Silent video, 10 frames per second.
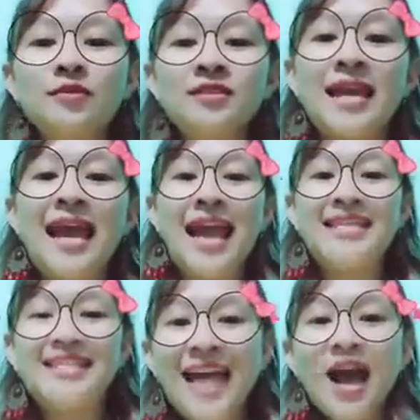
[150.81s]
and
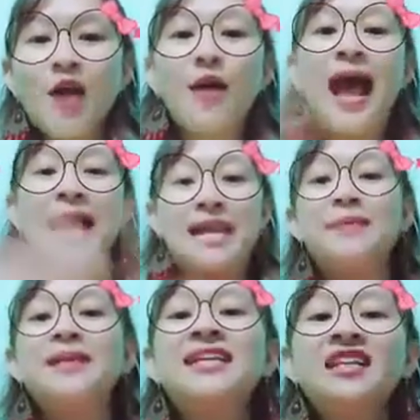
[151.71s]
now I am an
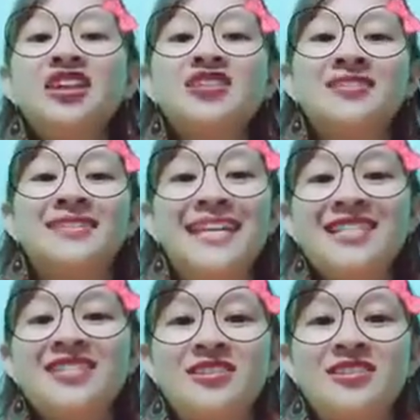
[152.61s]
English teacher.